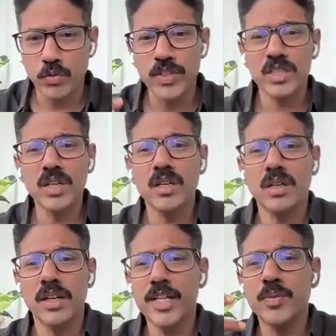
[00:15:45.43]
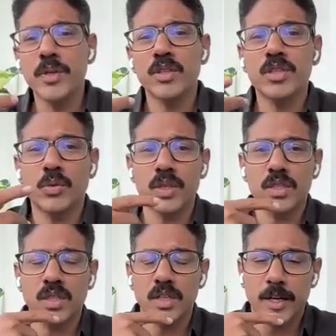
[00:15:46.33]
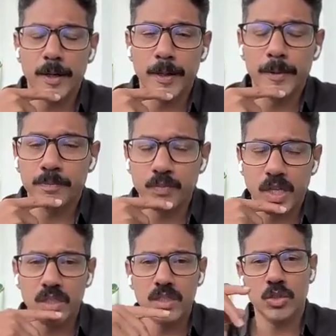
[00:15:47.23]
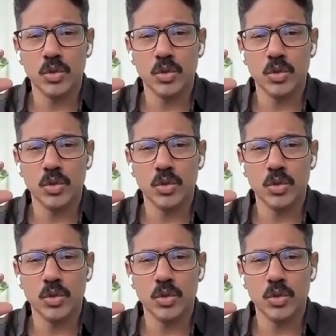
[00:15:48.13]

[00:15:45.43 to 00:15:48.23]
So which then leads me to this question, answer.